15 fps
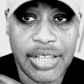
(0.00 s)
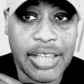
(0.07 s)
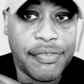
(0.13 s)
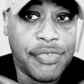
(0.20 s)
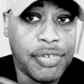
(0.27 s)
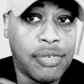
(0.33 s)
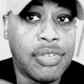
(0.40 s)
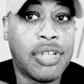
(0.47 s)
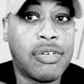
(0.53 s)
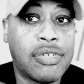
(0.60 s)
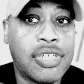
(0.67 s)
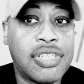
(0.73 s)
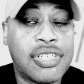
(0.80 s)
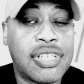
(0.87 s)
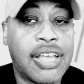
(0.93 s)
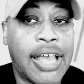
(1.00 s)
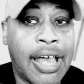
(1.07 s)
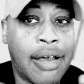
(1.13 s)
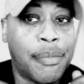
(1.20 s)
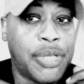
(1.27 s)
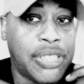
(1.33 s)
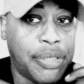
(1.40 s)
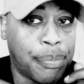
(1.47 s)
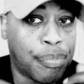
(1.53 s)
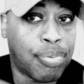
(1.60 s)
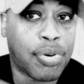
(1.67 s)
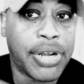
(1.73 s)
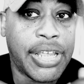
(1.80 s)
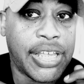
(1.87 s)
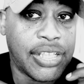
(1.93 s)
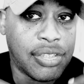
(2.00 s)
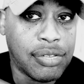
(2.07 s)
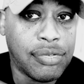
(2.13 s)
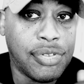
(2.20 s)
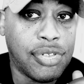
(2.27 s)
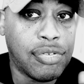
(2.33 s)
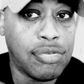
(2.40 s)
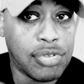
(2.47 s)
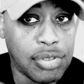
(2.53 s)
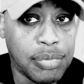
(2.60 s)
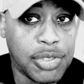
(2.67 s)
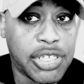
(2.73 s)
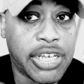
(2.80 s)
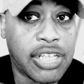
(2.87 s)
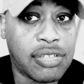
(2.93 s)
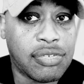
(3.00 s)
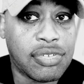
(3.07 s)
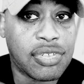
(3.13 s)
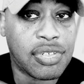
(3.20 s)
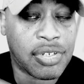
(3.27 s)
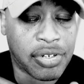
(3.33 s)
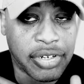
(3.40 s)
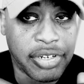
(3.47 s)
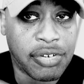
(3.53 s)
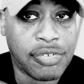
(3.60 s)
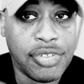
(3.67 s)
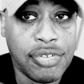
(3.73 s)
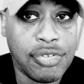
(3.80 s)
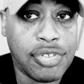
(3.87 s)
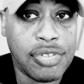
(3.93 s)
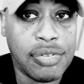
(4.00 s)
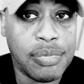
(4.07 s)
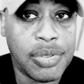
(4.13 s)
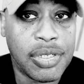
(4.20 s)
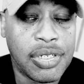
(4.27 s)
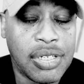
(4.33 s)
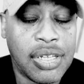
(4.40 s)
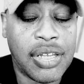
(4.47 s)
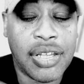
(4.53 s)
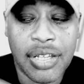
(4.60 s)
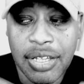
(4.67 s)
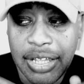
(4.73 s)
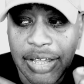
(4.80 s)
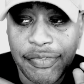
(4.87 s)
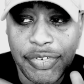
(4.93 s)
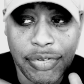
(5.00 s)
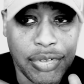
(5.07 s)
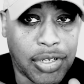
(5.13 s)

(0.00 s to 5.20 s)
Have you noticed how many brand new YouTube channels are here on YouTube? Have you